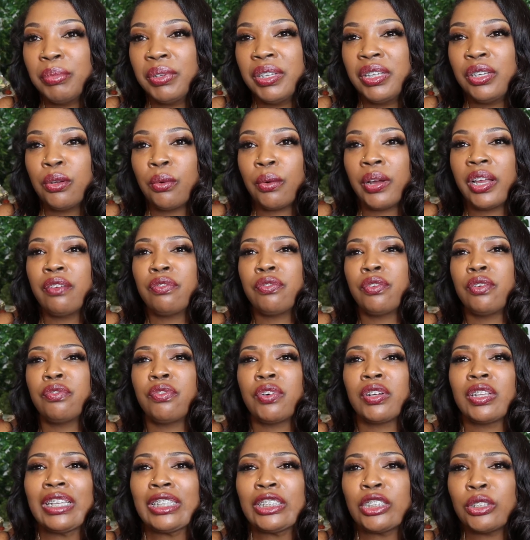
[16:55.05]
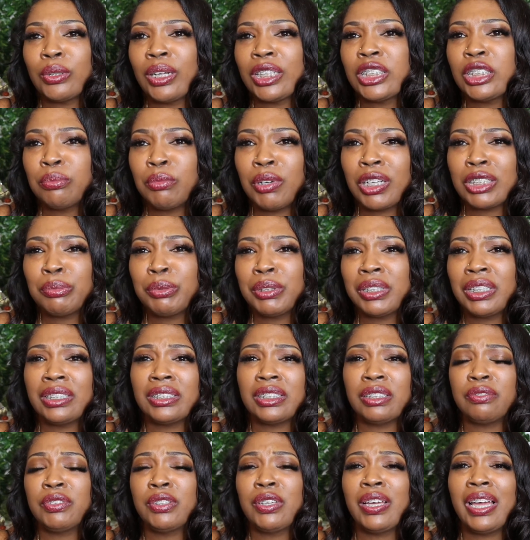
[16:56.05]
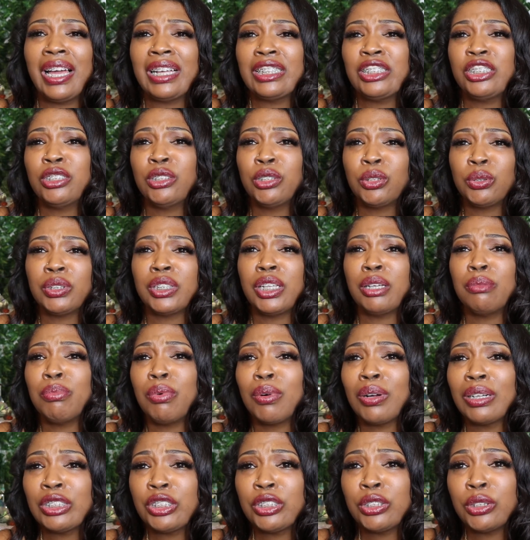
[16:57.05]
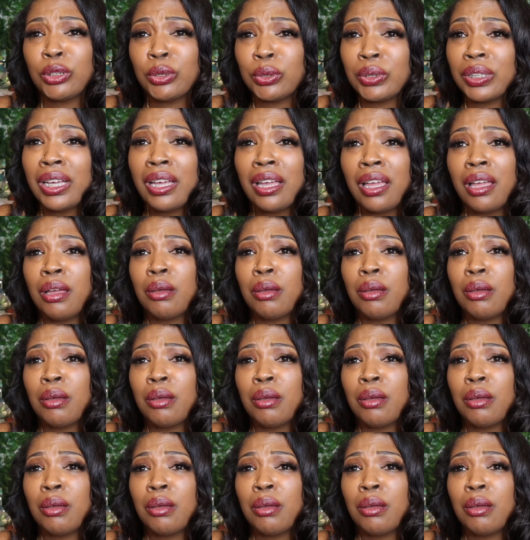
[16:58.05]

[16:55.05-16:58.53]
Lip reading: Be grateful for the stretch marks, because if you had children, they bore children.